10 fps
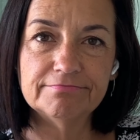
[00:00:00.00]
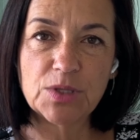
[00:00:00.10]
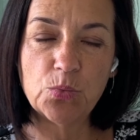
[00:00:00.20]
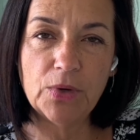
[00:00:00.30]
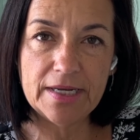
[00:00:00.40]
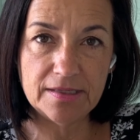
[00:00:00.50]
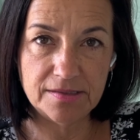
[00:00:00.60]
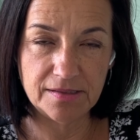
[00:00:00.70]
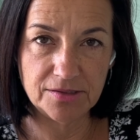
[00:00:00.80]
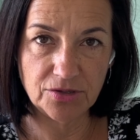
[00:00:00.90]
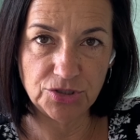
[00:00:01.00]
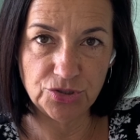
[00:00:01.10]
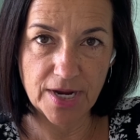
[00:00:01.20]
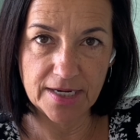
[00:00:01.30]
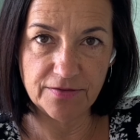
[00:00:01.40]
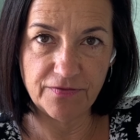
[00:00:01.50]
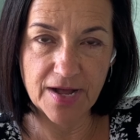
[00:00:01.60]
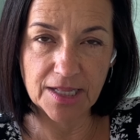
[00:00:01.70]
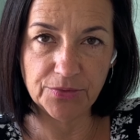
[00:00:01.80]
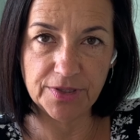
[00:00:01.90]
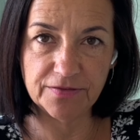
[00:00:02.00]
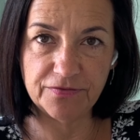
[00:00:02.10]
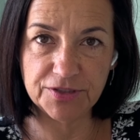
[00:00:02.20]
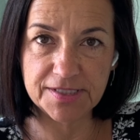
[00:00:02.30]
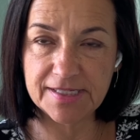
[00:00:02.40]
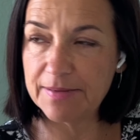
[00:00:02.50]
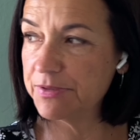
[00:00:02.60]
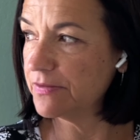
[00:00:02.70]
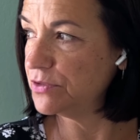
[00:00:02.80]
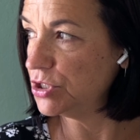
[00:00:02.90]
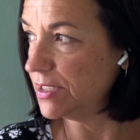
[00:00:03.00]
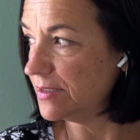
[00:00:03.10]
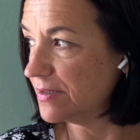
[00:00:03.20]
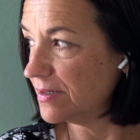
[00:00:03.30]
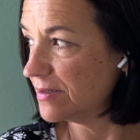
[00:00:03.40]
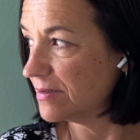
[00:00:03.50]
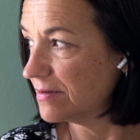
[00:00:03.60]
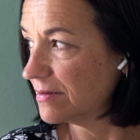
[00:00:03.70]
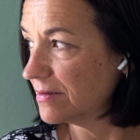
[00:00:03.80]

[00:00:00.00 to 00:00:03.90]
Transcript: Witnesses are trying to follow in the footsteps of Jesus,